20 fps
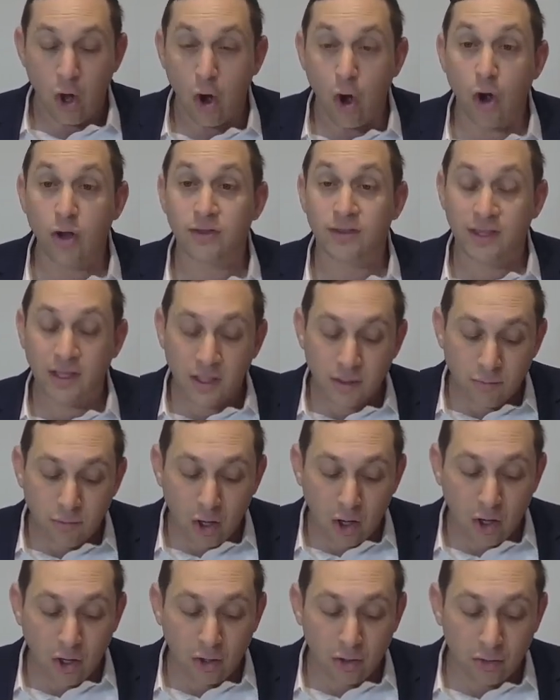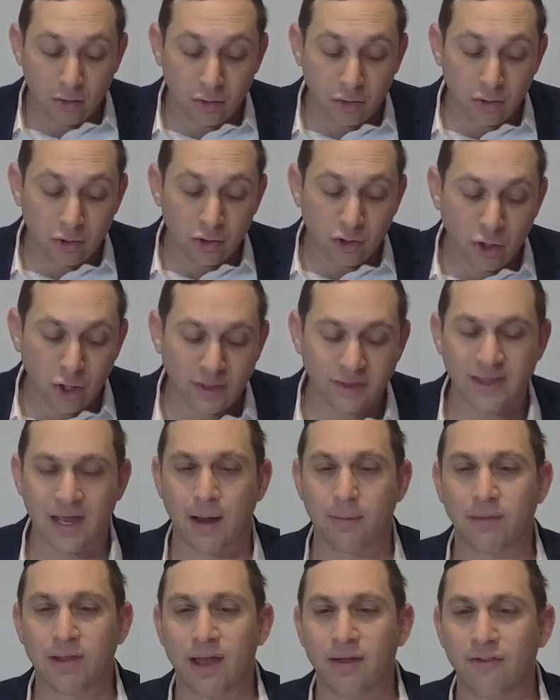Or Dilmo, loy
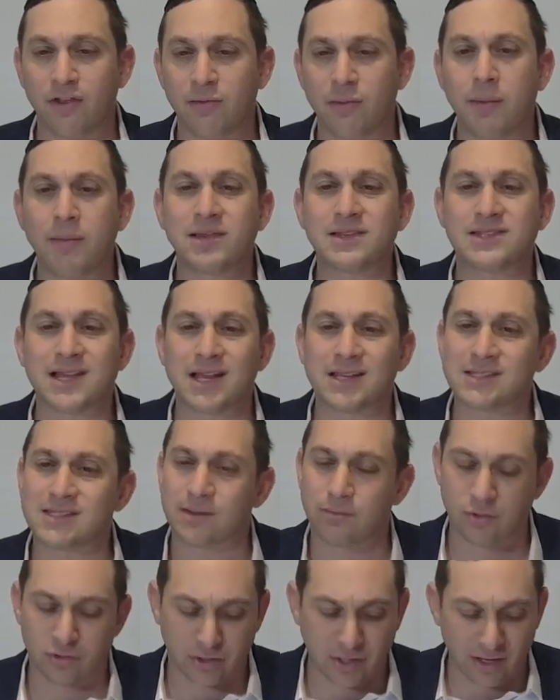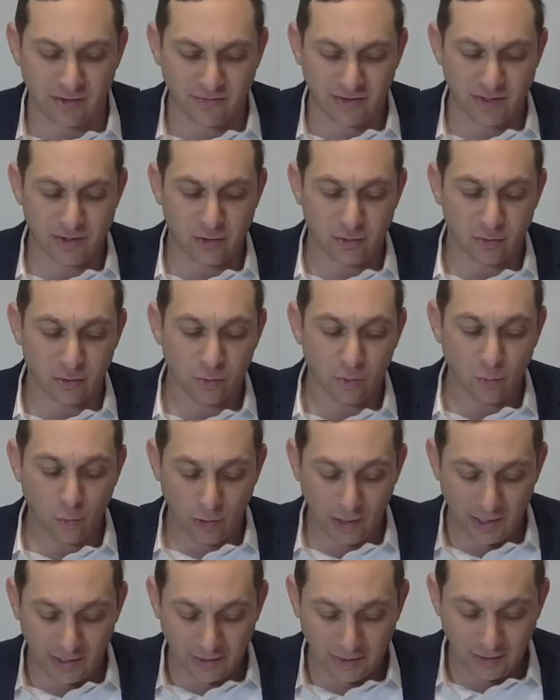dam Maybe it's not similar to Avedo.
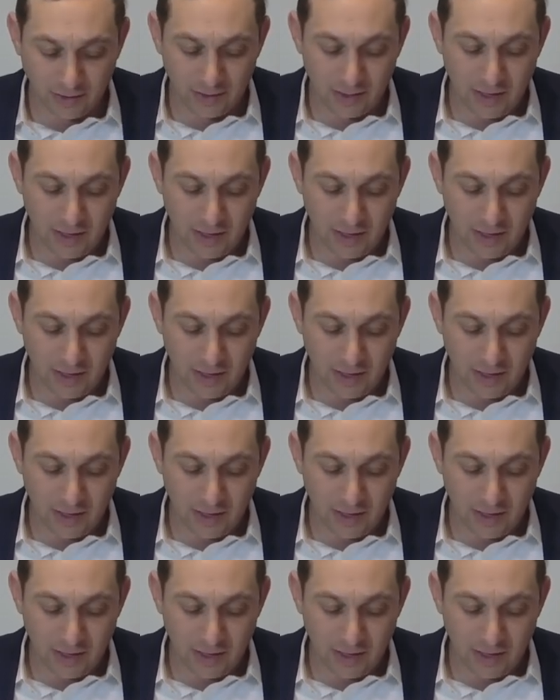Why?